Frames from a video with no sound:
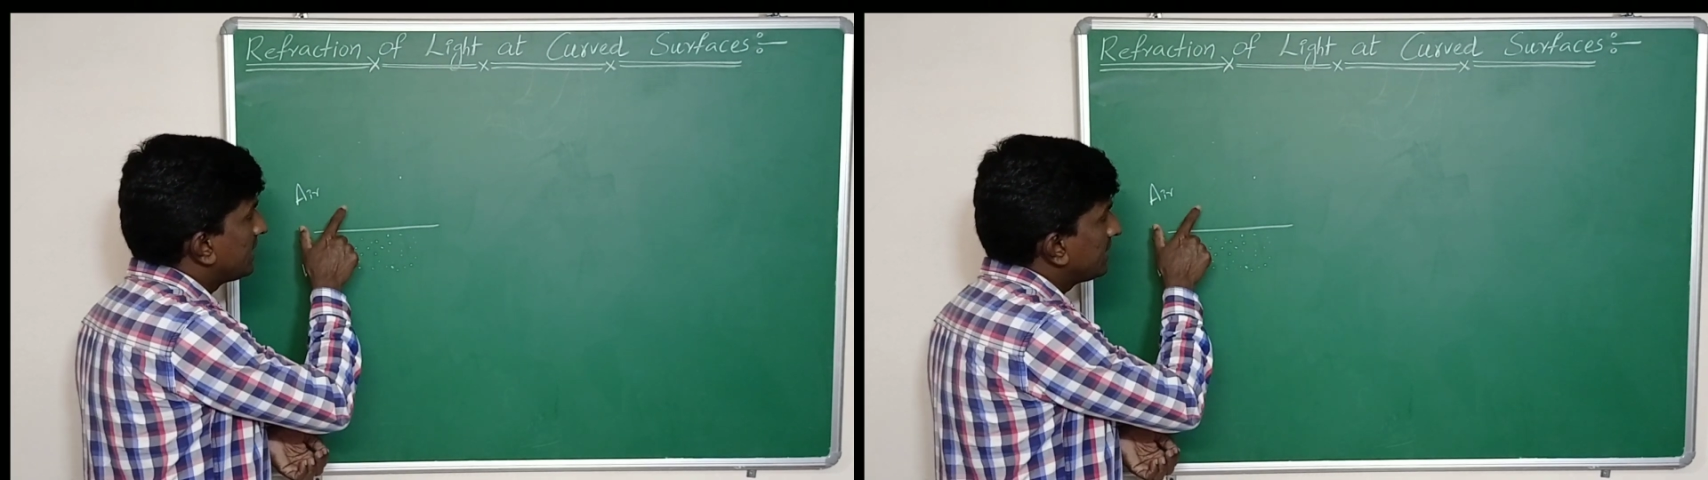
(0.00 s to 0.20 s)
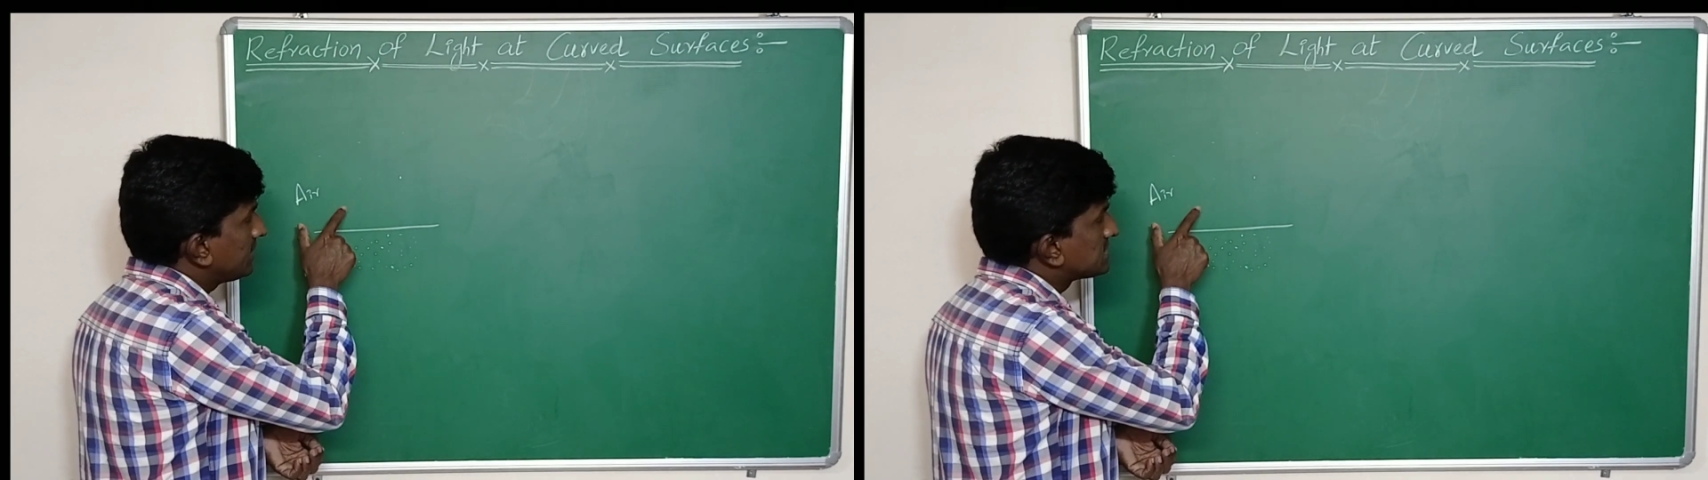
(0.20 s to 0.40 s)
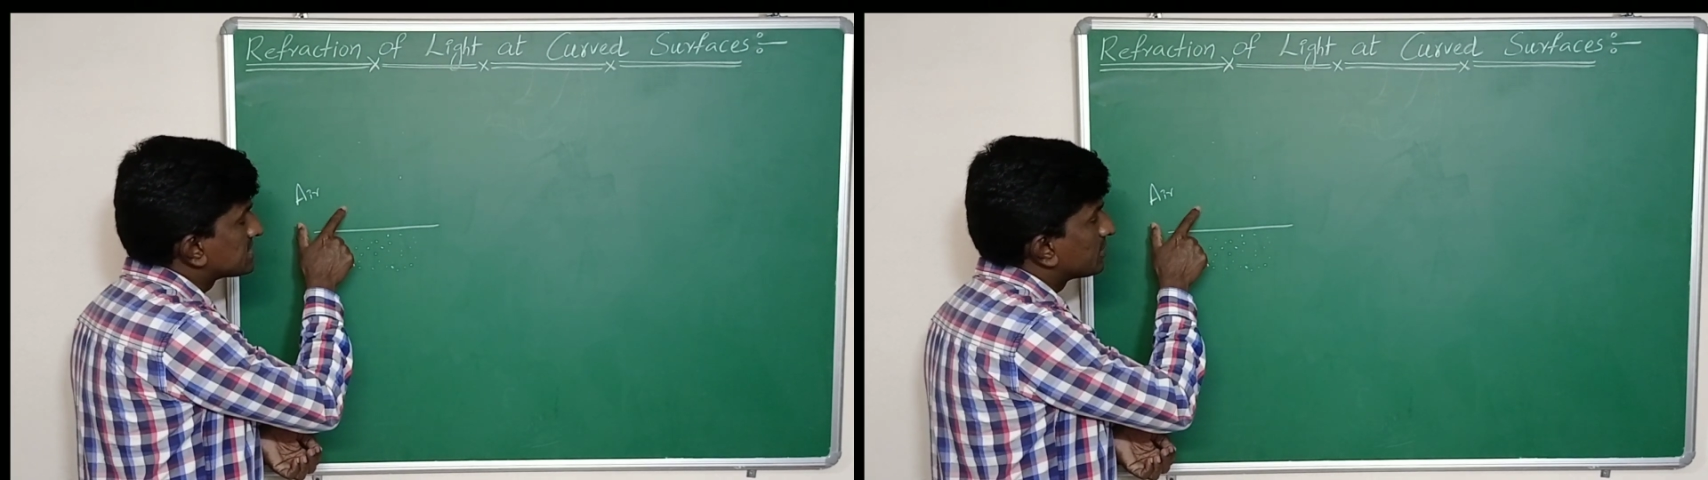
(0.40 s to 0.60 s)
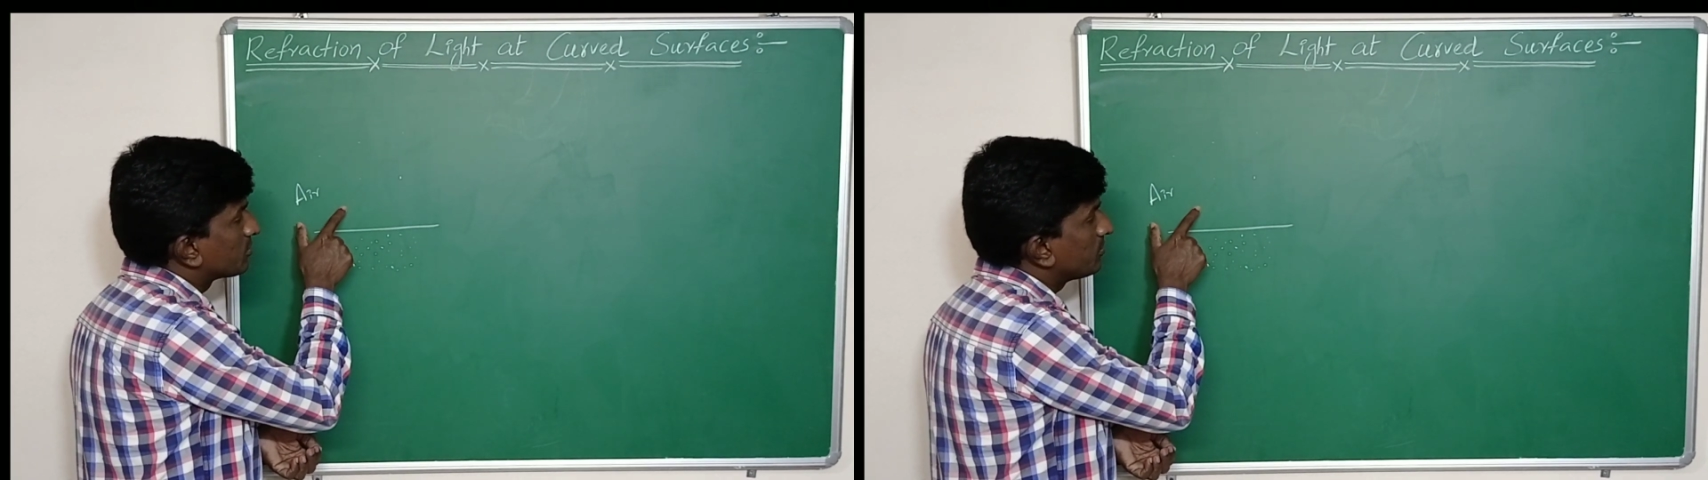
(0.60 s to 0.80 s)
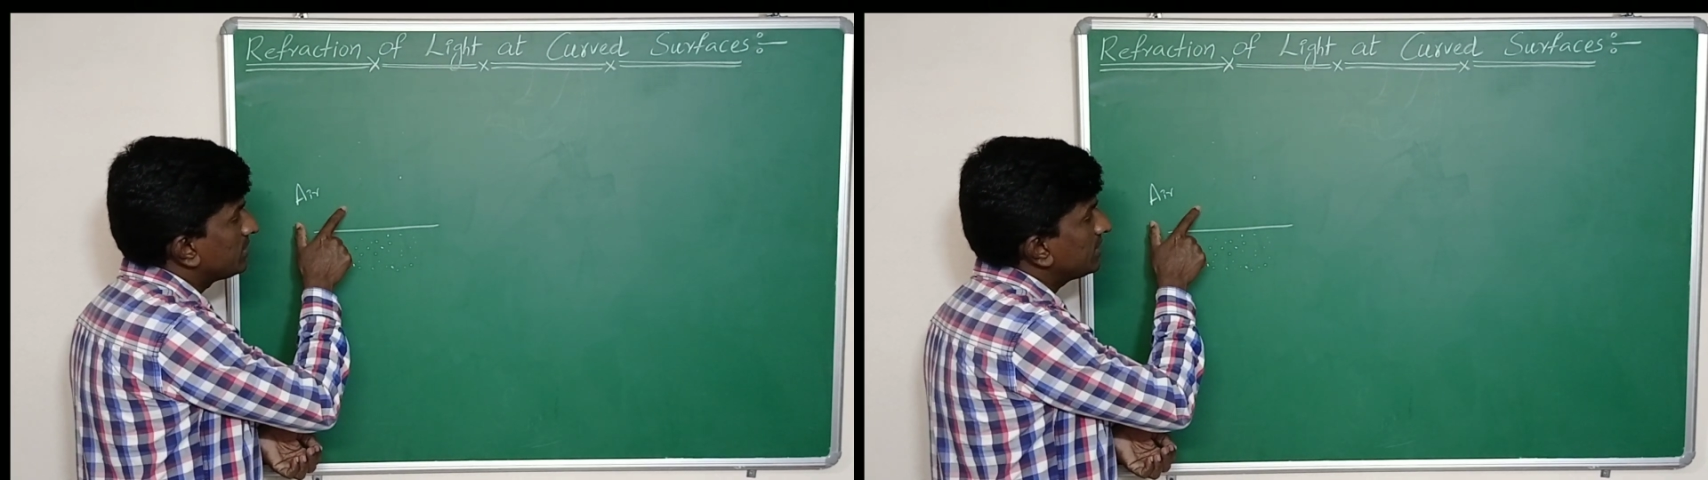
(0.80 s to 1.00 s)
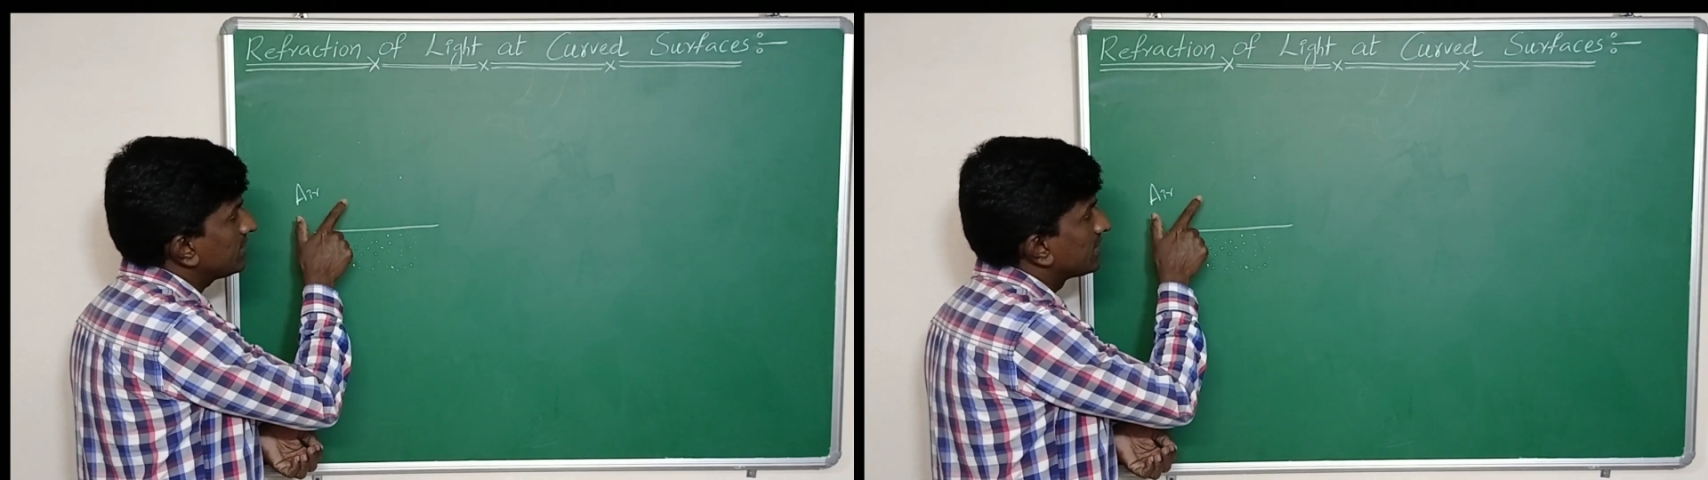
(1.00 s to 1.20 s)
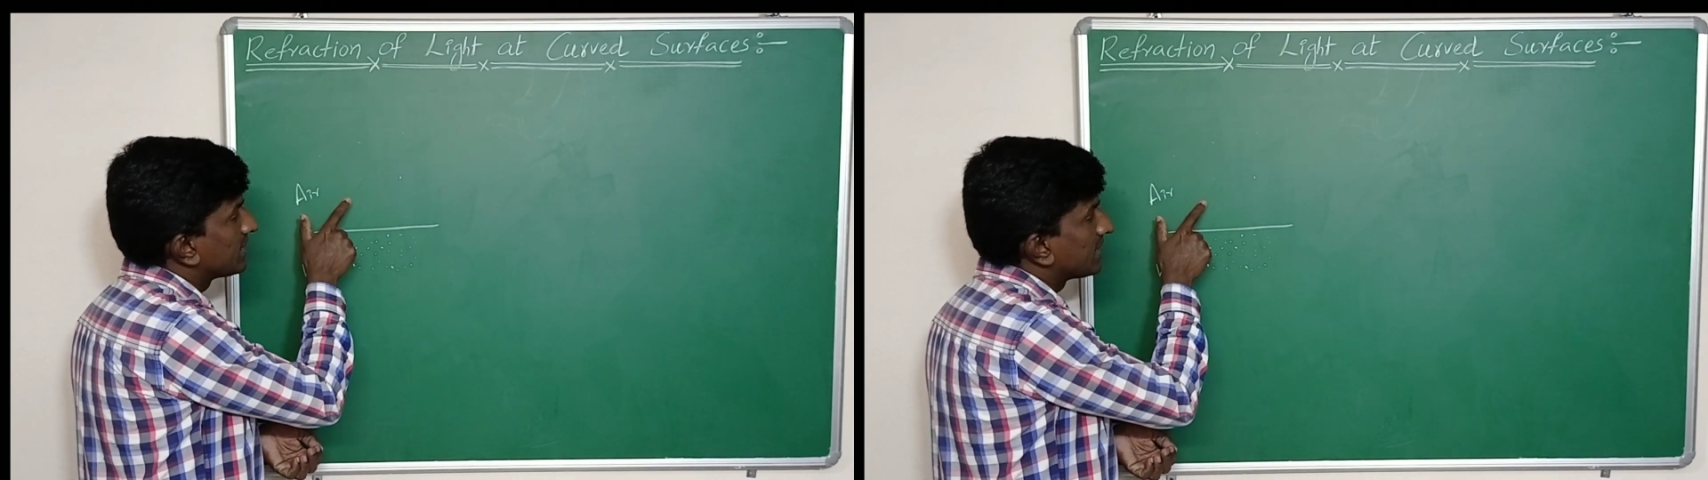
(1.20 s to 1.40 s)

air is said to be